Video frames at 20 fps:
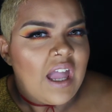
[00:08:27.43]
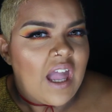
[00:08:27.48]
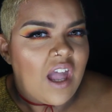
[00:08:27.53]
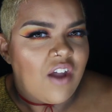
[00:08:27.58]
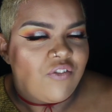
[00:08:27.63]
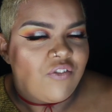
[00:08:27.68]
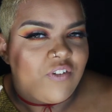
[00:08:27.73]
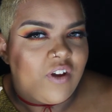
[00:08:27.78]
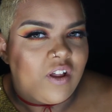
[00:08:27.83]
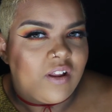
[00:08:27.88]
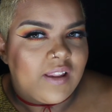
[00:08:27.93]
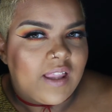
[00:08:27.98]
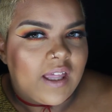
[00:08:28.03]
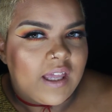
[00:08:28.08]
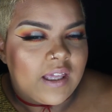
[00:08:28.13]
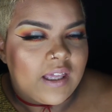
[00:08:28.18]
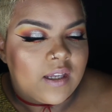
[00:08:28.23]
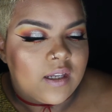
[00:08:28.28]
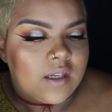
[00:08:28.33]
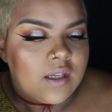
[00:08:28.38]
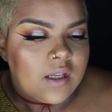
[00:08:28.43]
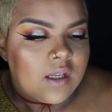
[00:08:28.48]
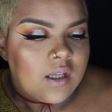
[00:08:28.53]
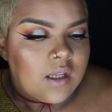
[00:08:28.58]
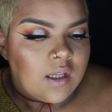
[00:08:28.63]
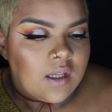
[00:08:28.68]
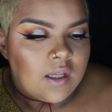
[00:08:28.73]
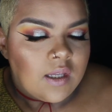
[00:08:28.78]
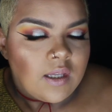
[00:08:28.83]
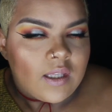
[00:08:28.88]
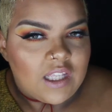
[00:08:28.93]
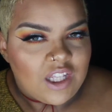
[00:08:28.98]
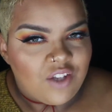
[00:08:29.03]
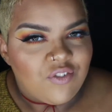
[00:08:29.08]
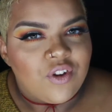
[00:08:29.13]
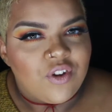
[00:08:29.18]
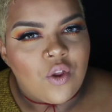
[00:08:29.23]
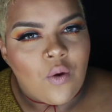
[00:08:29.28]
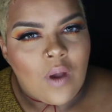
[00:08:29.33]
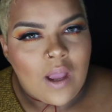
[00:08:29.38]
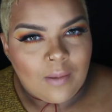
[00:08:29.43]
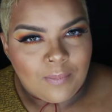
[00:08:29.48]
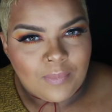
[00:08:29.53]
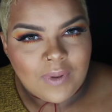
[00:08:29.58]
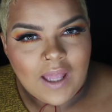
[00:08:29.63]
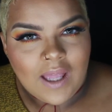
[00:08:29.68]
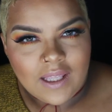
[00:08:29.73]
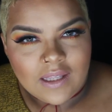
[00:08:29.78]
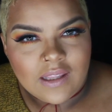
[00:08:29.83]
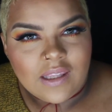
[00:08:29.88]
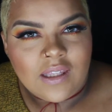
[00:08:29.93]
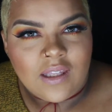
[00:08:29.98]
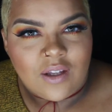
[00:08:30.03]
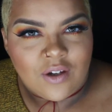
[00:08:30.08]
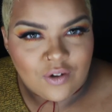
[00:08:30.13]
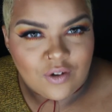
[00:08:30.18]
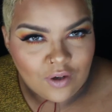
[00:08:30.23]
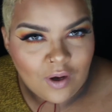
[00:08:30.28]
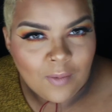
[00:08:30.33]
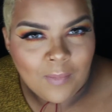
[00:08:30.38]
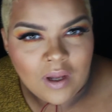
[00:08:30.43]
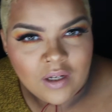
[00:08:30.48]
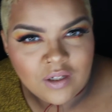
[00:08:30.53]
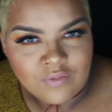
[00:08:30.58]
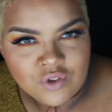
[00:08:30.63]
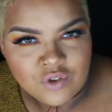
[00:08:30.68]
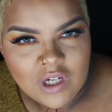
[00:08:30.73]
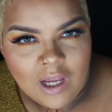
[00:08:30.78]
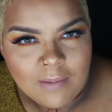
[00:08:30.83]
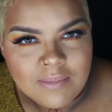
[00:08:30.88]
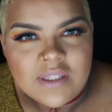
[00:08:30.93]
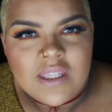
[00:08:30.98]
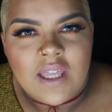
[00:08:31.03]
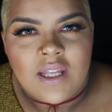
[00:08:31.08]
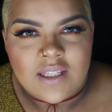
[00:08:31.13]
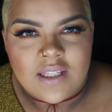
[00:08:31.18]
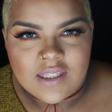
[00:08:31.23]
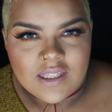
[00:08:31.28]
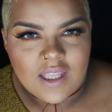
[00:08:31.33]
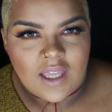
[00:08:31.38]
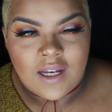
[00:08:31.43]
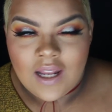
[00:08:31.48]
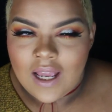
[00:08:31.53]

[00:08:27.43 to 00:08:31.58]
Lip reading: I felt like even though I applied the amount of drops that it said,